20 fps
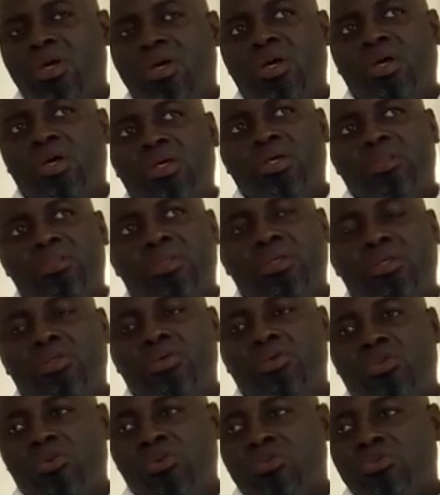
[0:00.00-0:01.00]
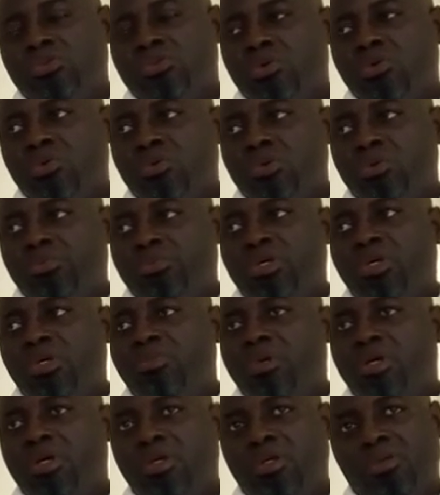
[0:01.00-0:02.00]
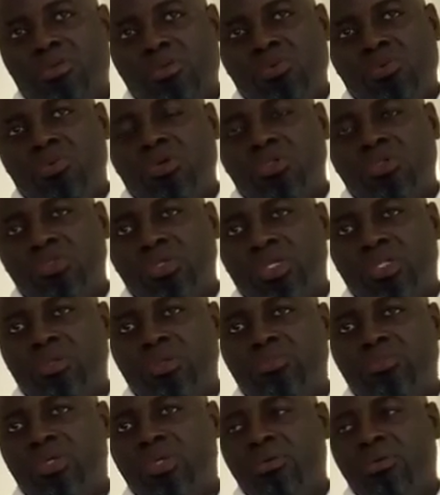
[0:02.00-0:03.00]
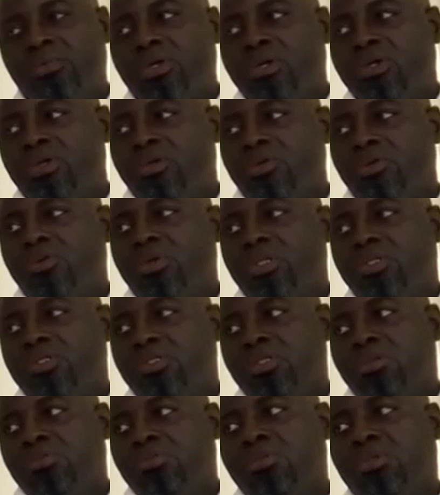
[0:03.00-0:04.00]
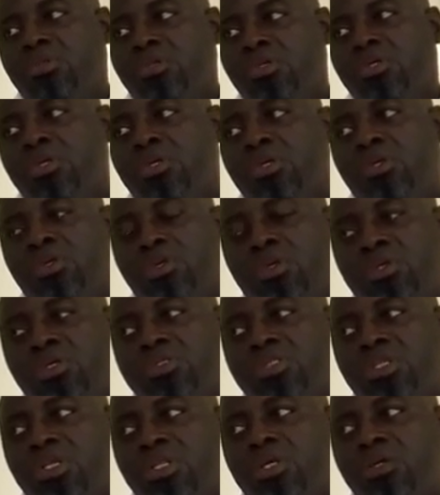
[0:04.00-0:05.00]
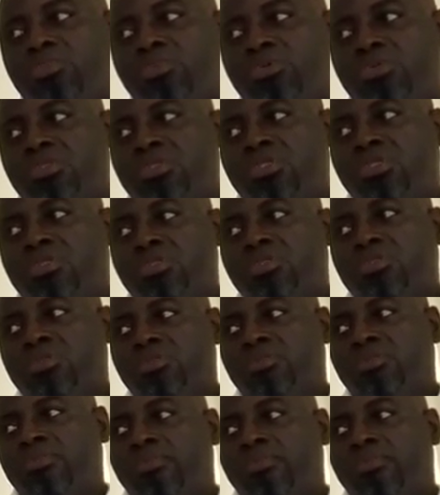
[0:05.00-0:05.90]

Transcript: And I think, you know, so a PMI, you walk to any PMI, you know, and you can start that process.